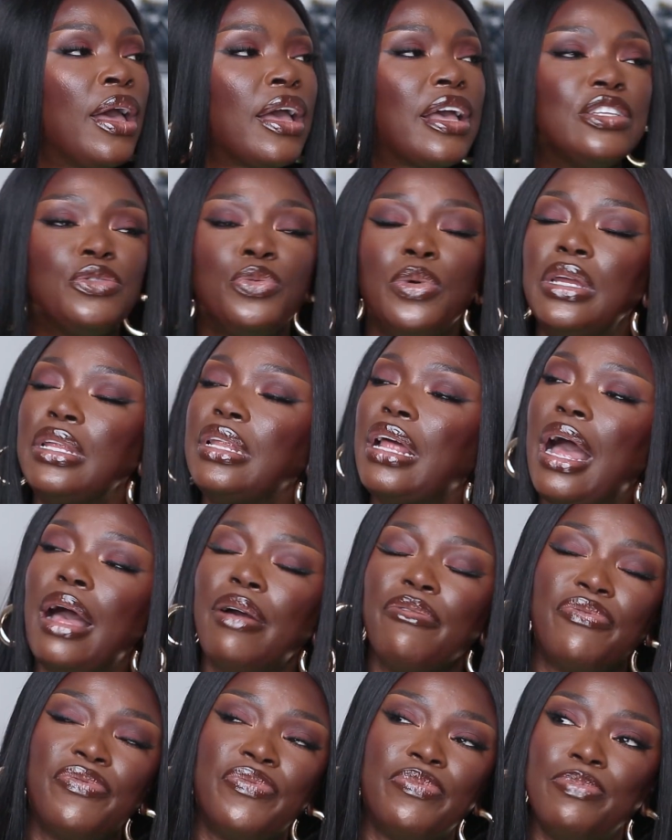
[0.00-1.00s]
Because we're
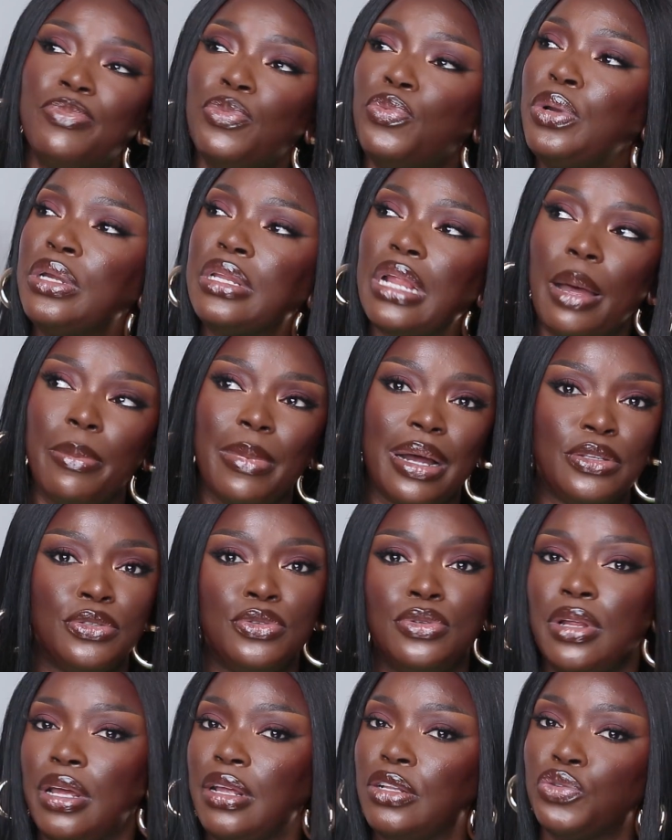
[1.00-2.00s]
not about
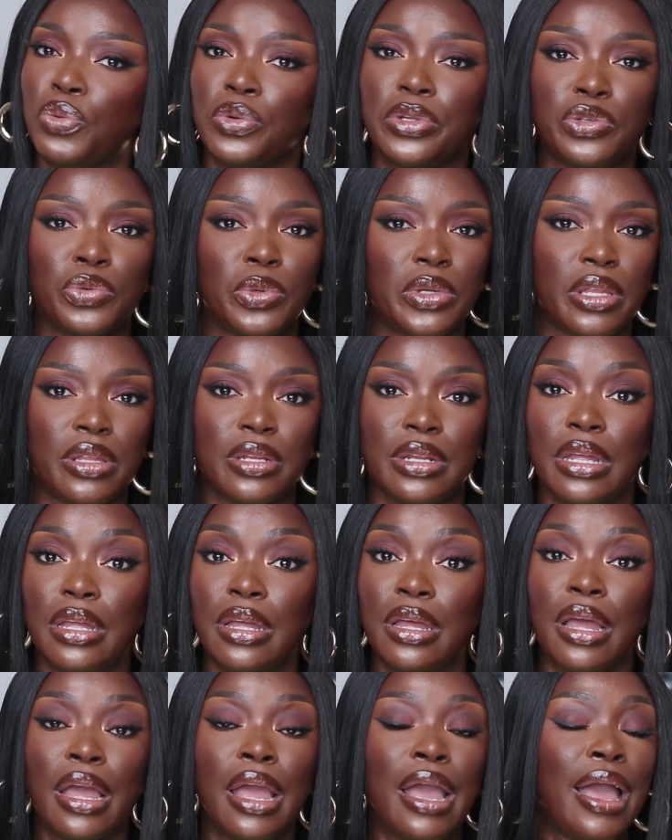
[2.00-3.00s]
to do that in 2023.
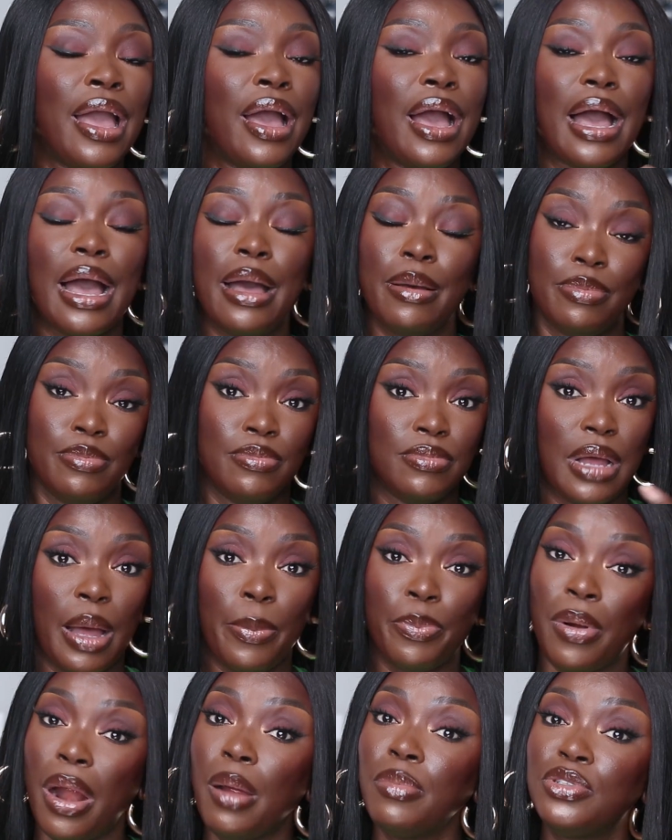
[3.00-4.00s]
I
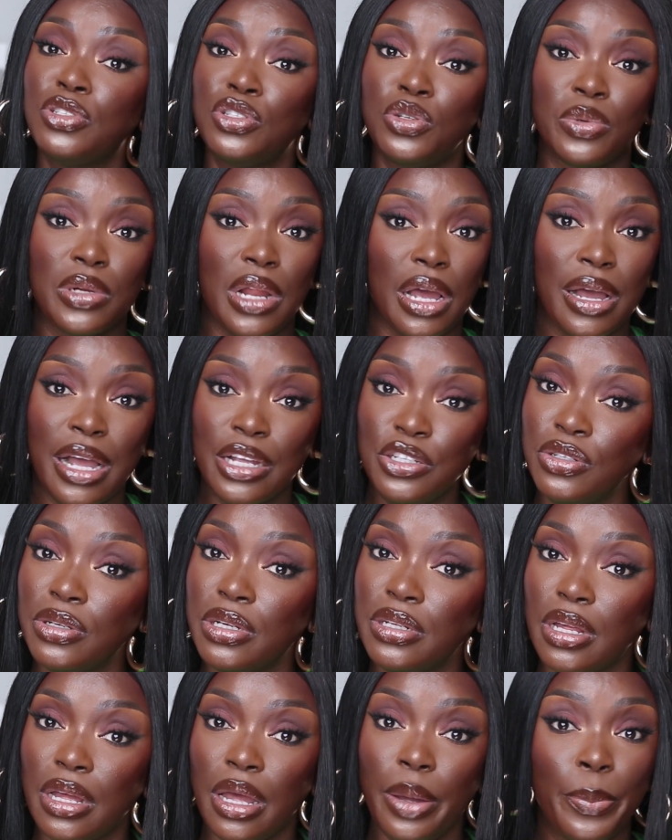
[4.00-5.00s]
promise you, when I catch you
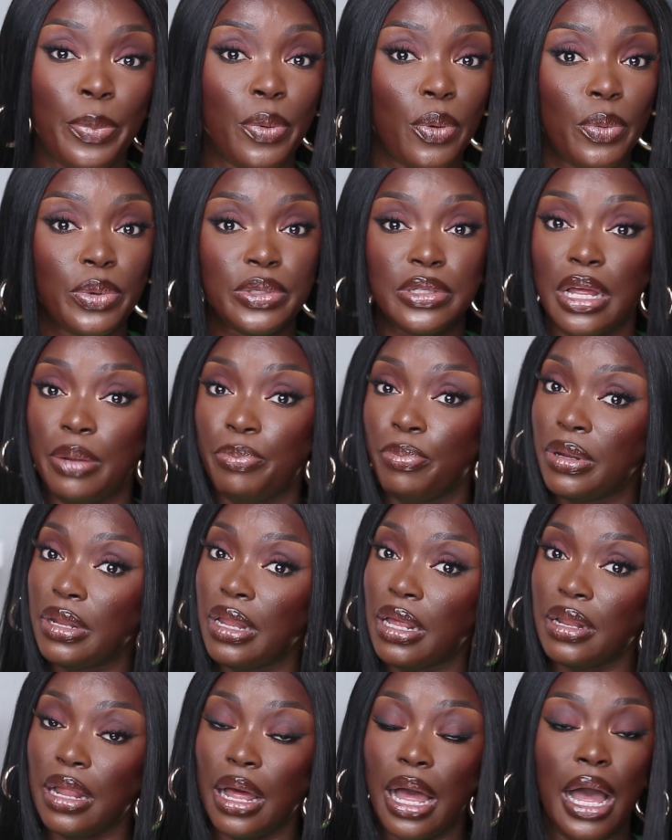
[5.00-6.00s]
at the airport with that
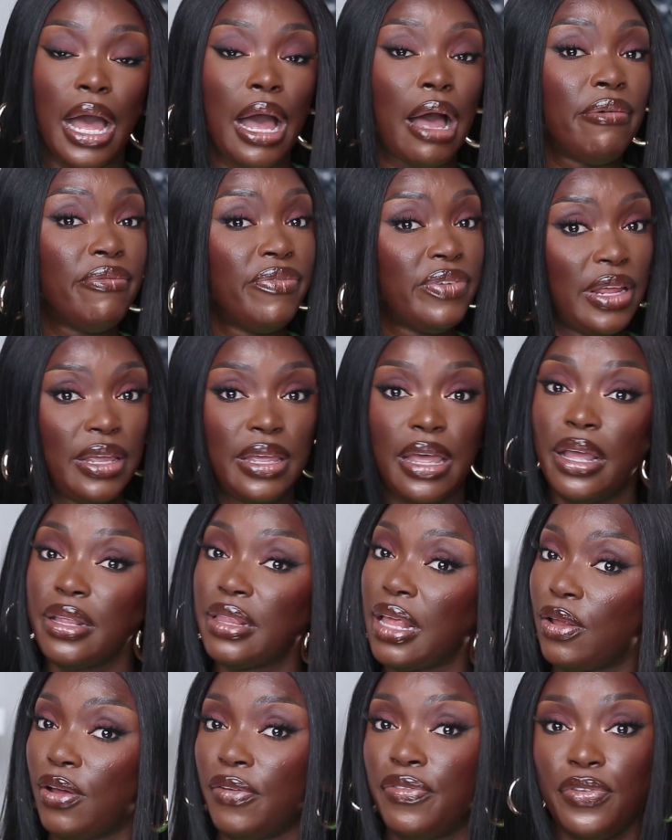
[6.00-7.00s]
bonnet, I'm gonna yank
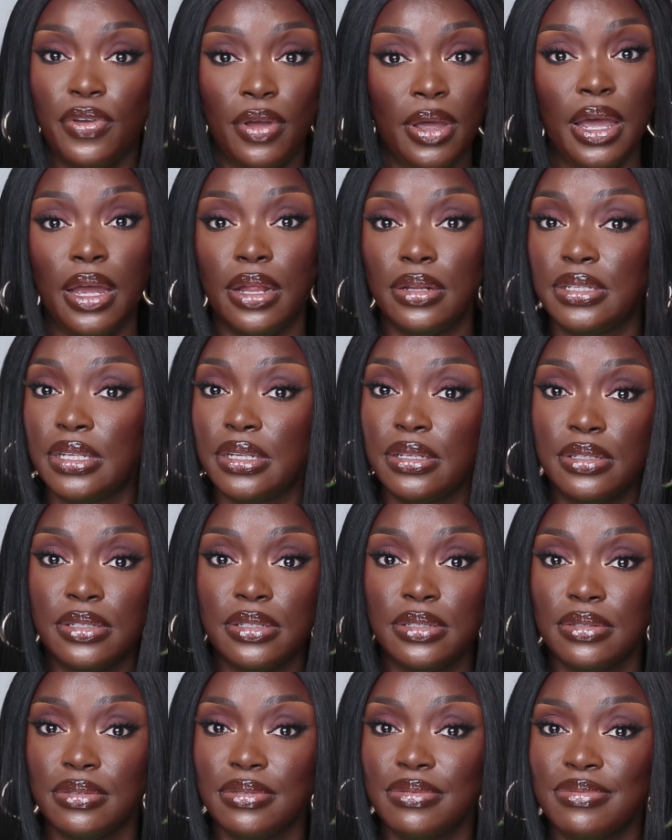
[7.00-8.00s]
that off your head,
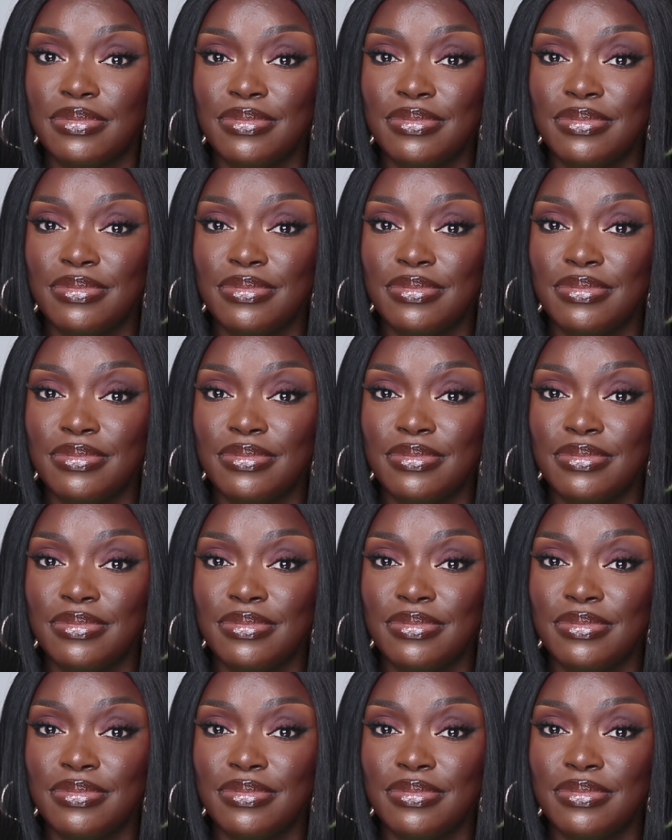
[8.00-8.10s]
sis.